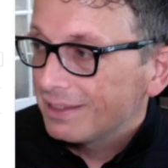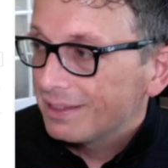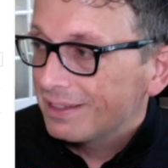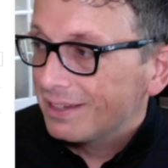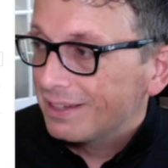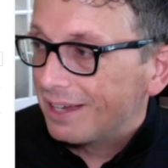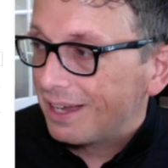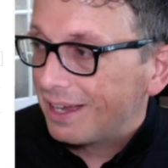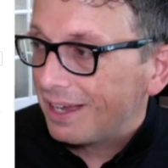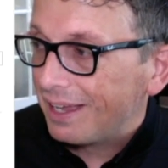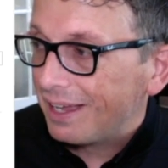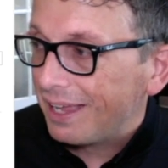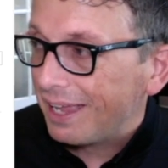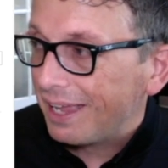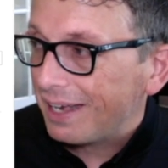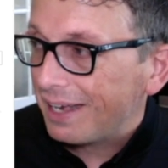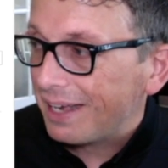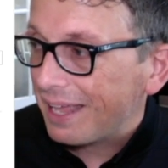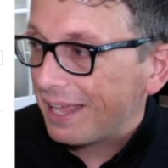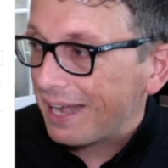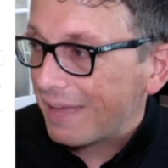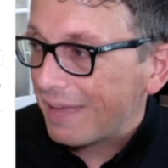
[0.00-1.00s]

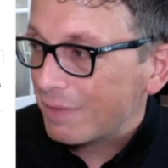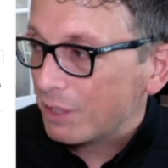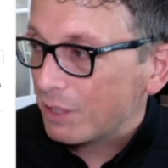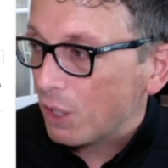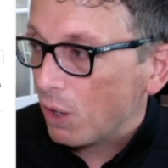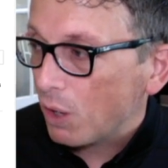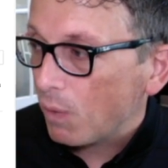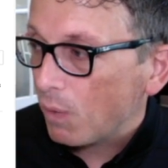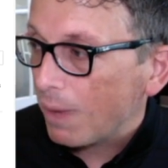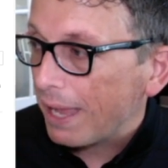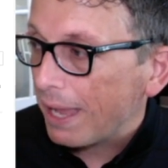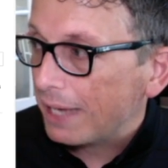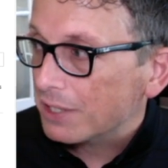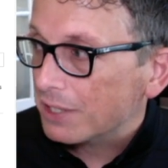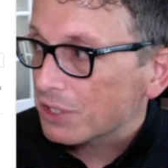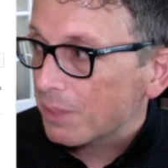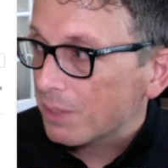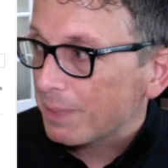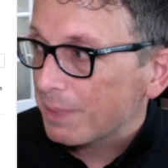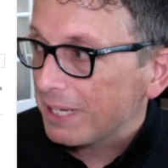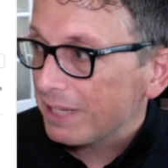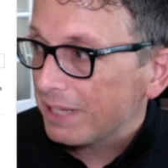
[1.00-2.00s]
and have it go away. So
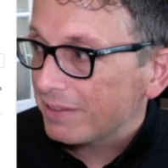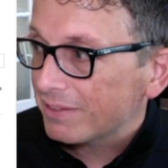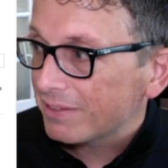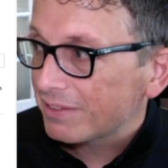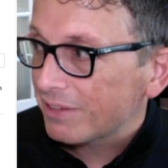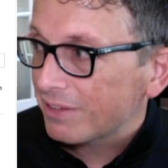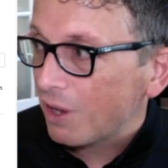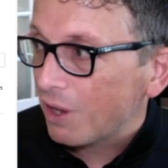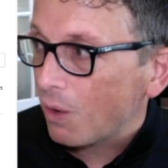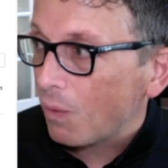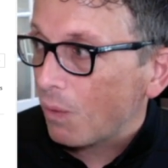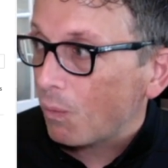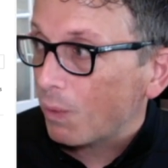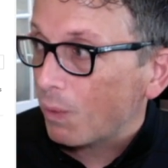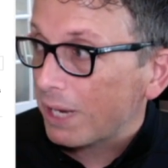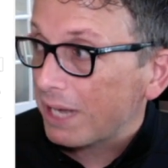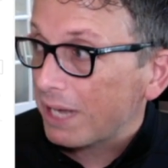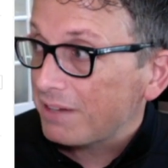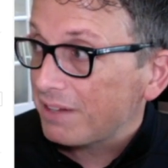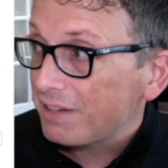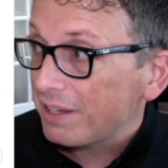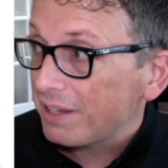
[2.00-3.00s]
I'm going to hit, so what
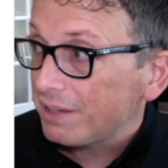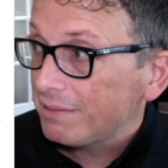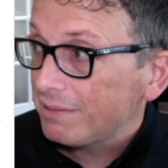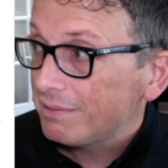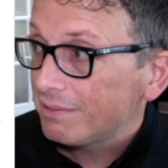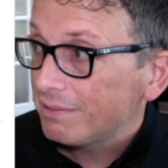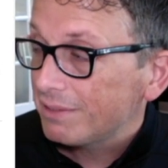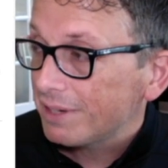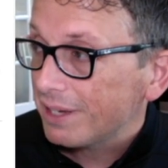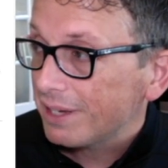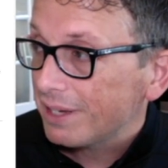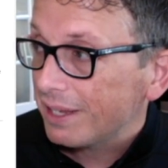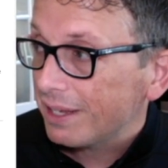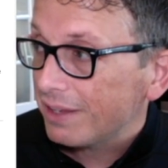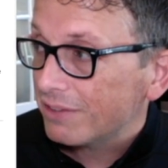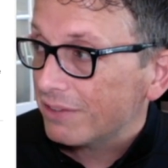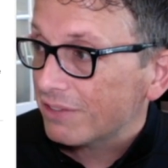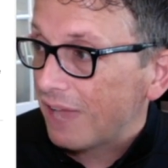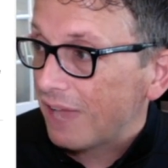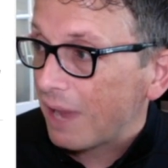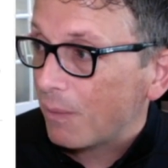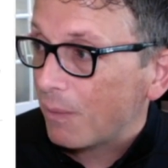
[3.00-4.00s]
I did
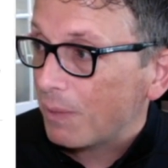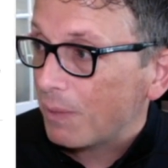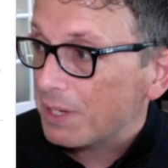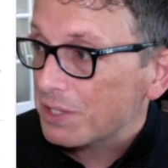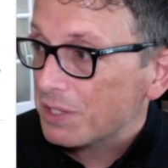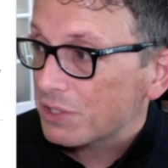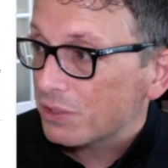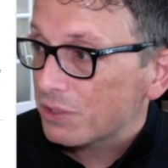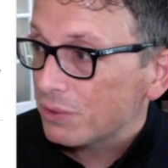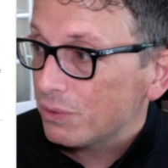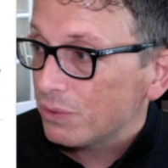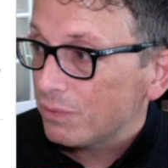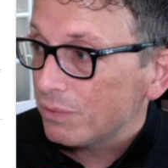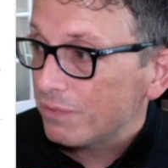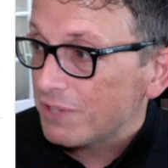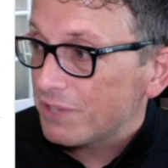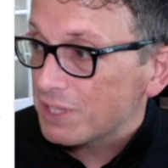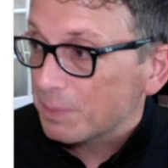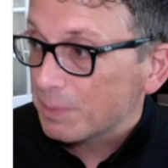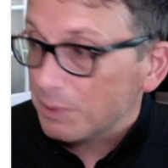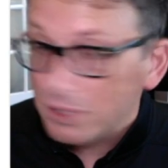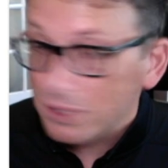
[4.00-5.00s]
is I went to
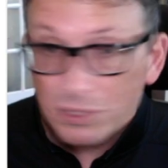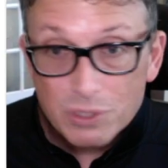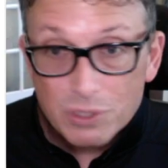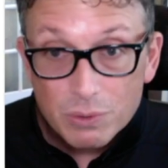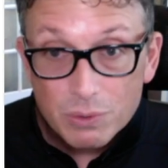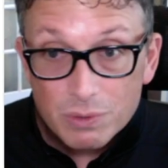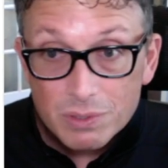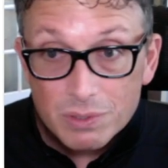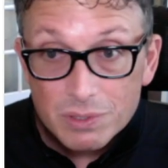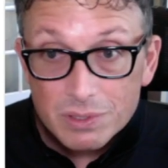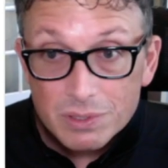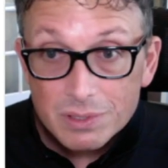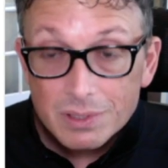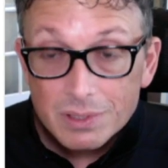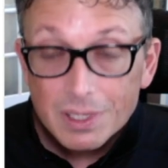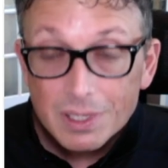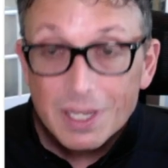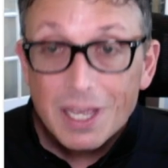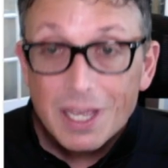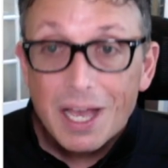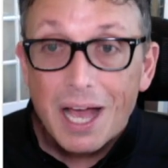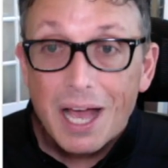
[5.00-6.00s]
visible to students.
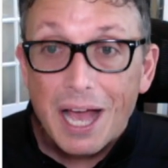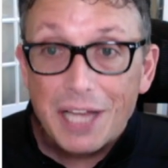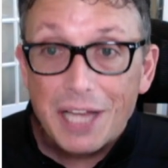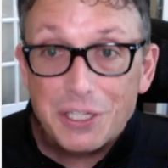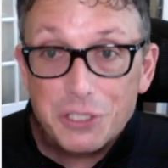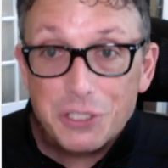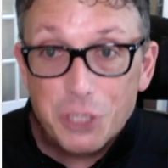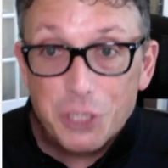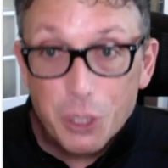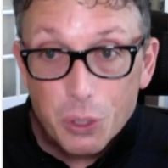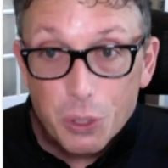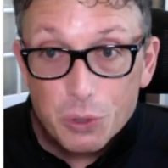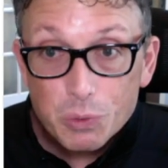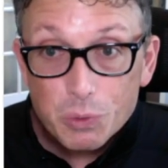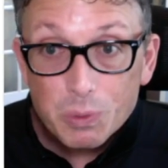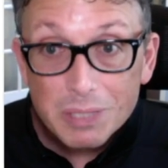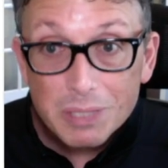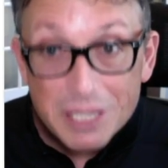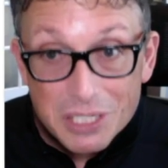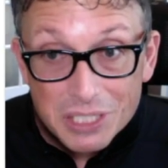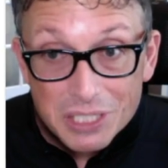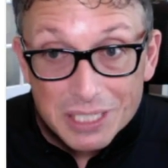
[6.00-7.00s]
I chose
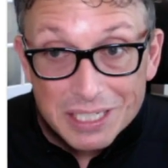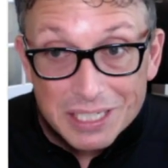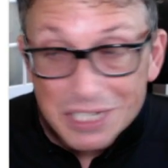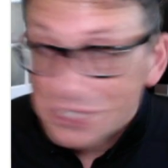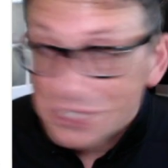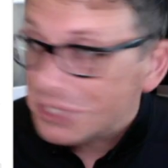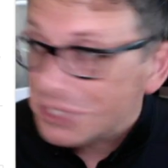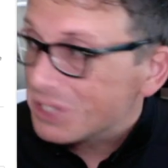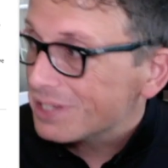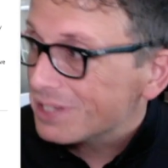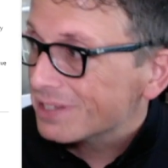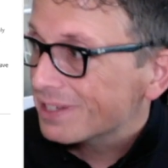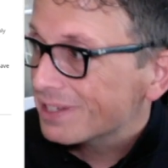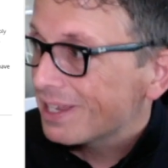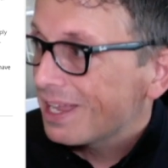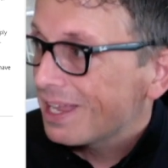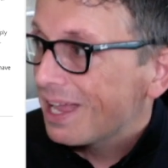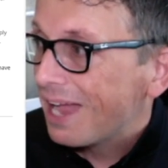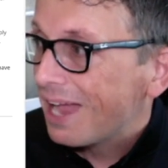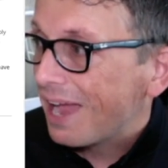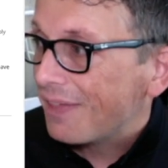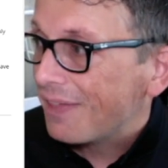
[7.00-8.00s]
release conditions.
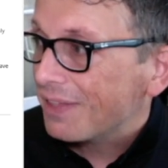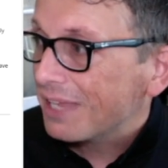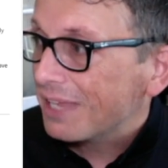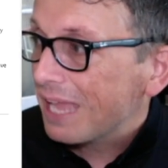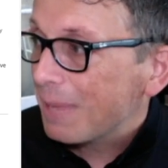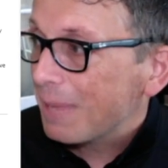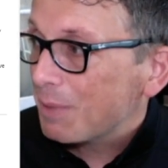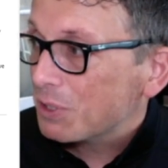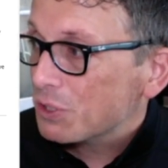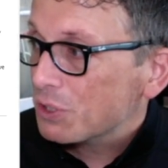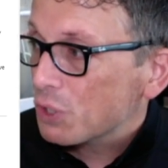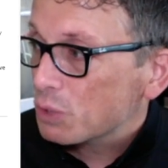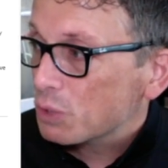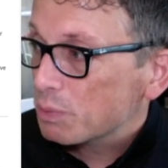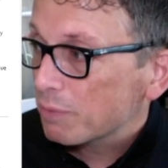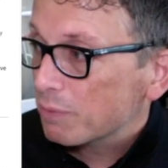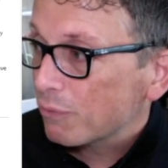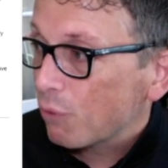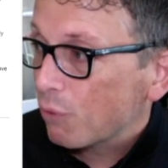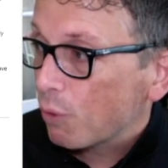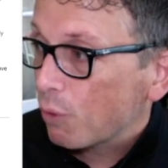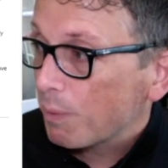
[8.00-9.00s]
I then came and chose
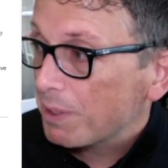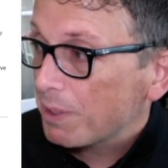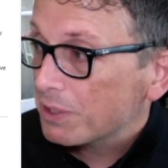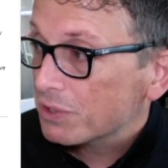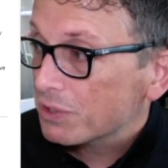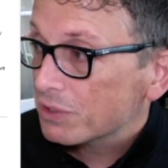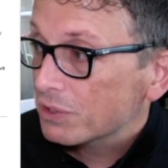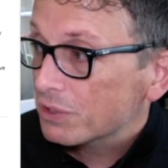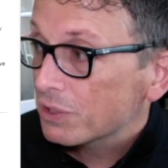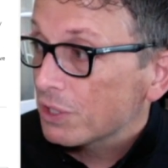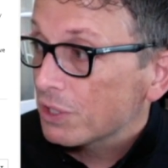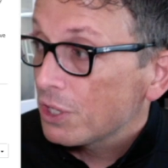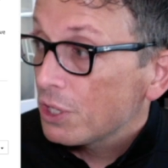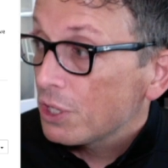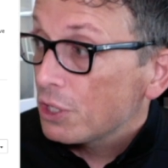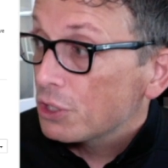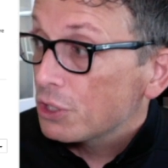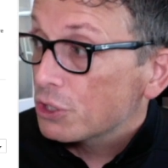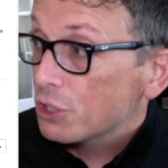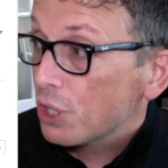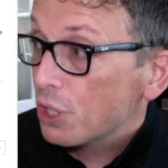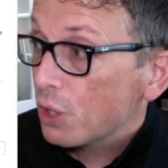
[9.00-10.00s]
performance.
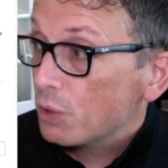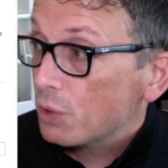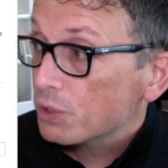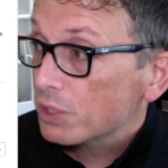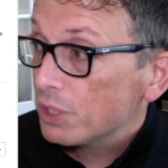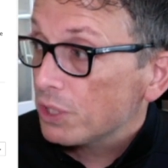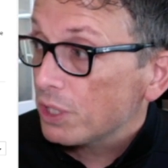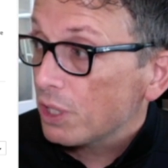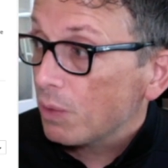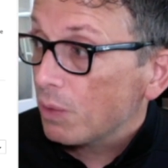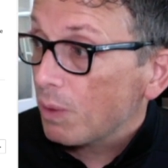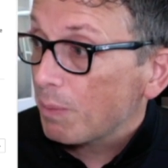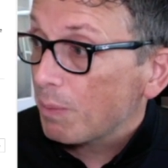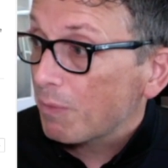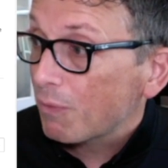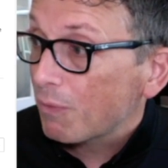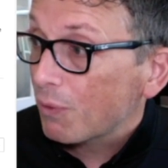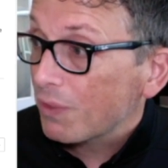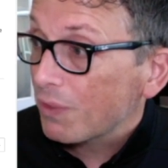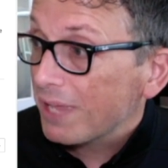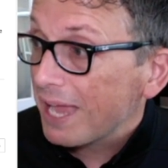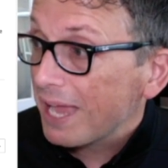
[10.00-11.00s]
Chose,
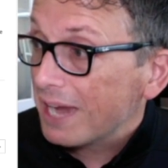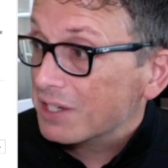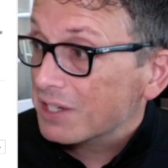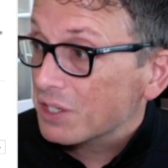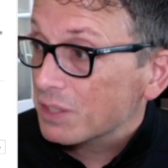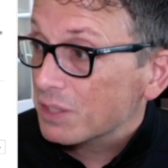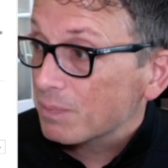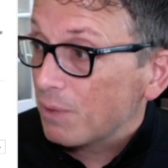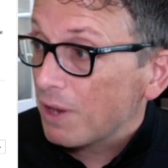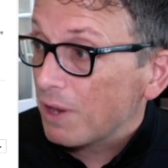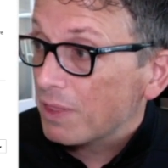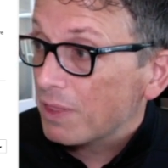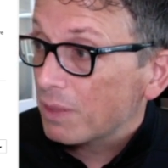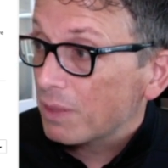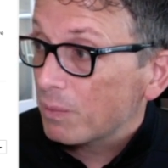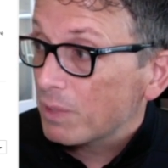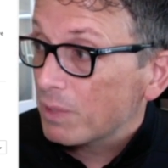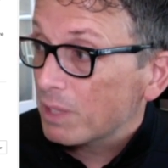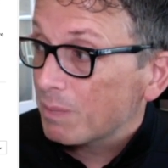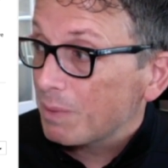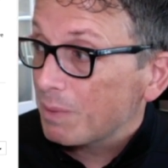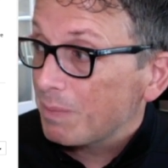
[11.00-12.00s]
before they access
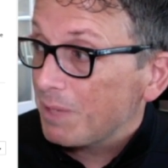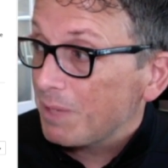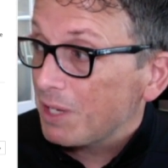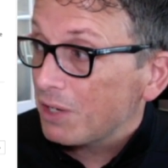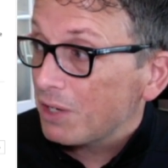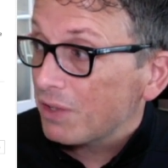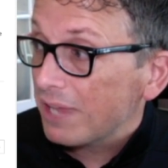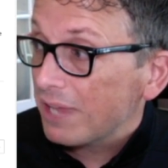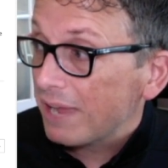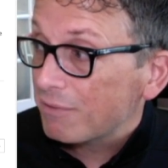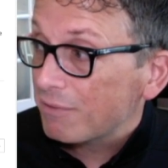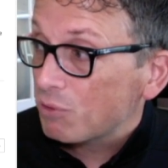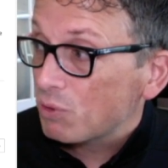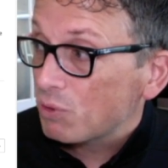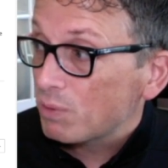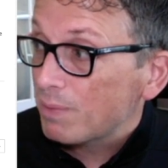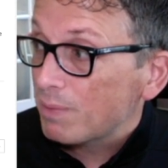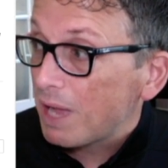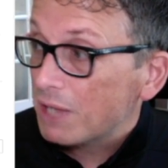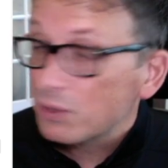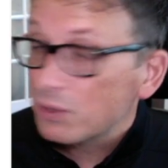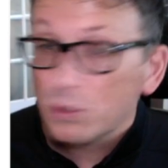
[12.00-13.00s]
rhythm and meter, they have to do the
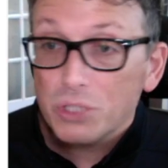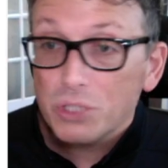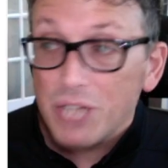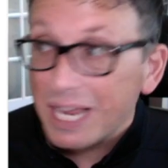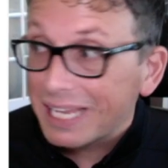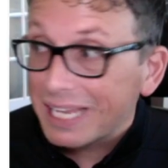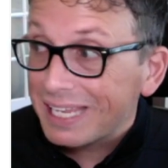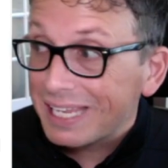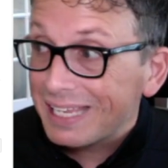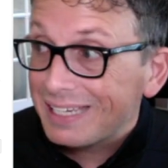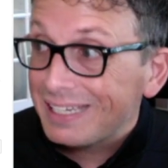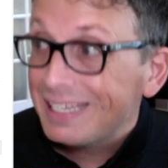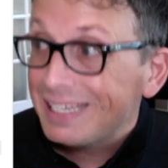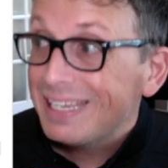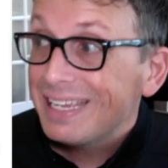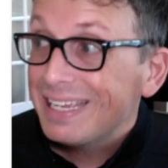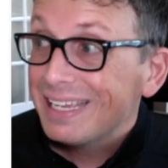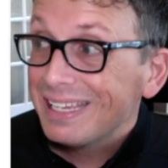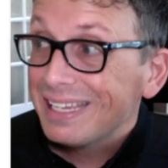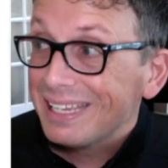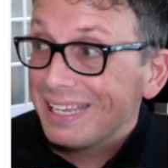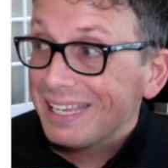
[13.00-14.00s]
module check-in
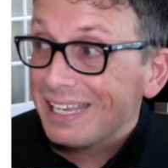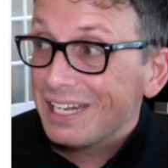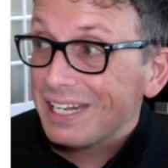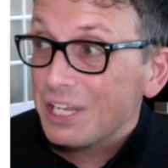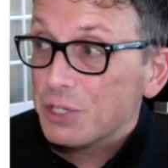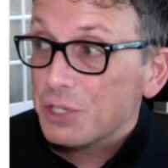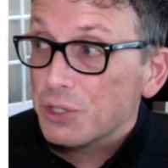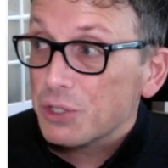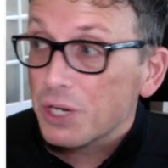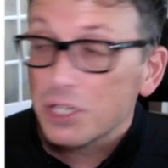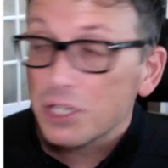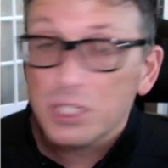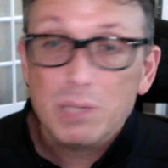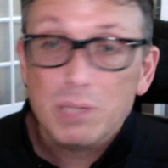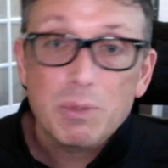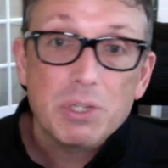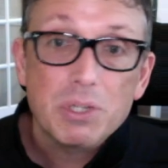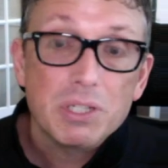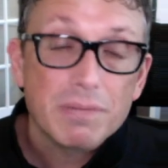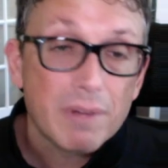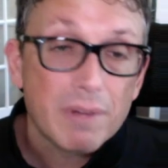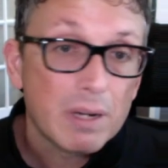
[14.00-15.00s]
in Introduction
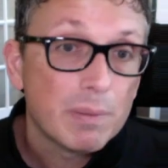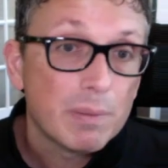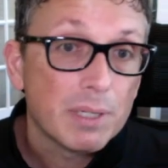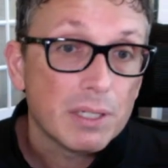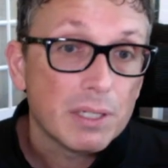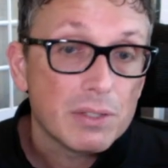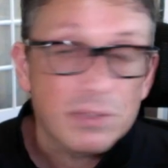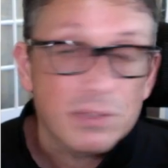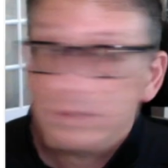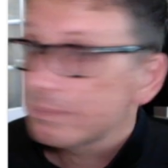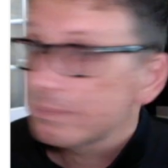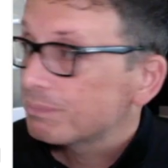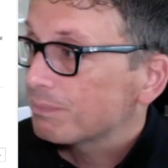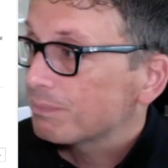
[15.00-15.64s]
Music Fundamentals.